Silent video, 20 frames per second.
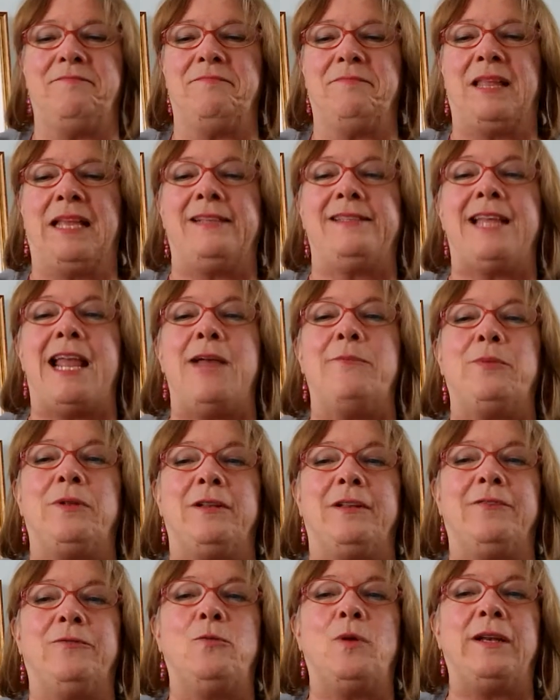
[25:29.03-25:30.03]

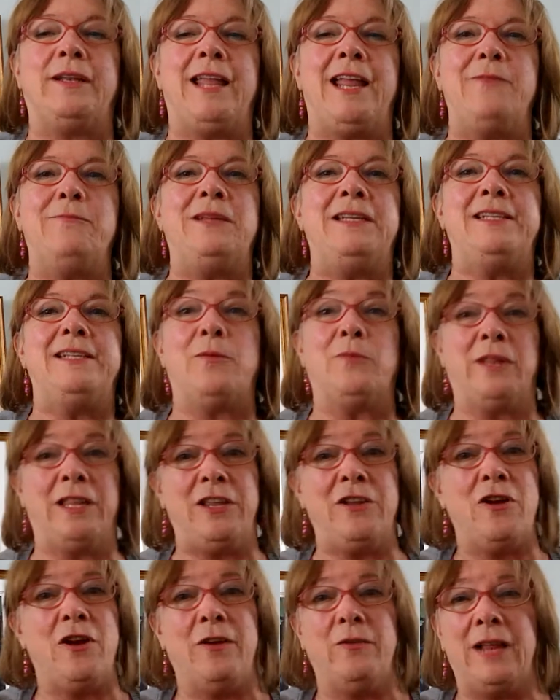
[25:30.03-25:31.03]
example of what can be done with
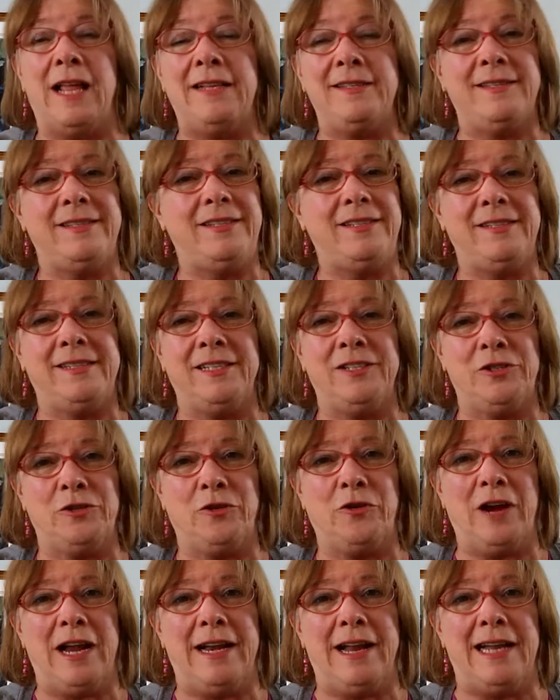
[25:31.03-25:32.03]
yarn, that's just such a
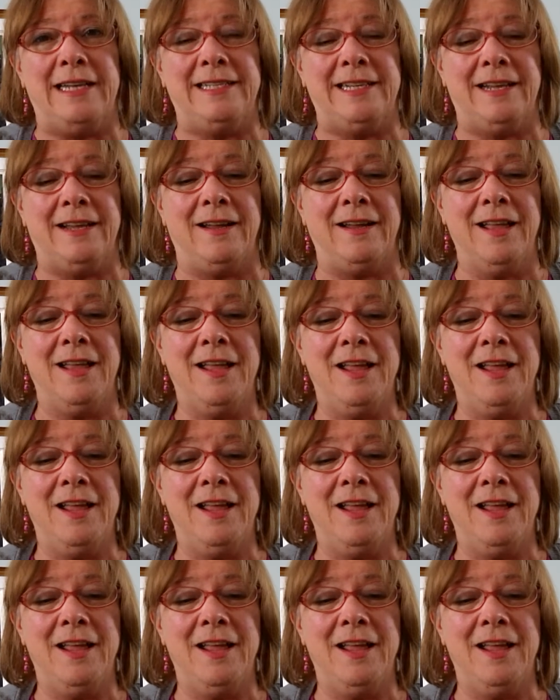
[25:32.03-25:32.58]
great idea.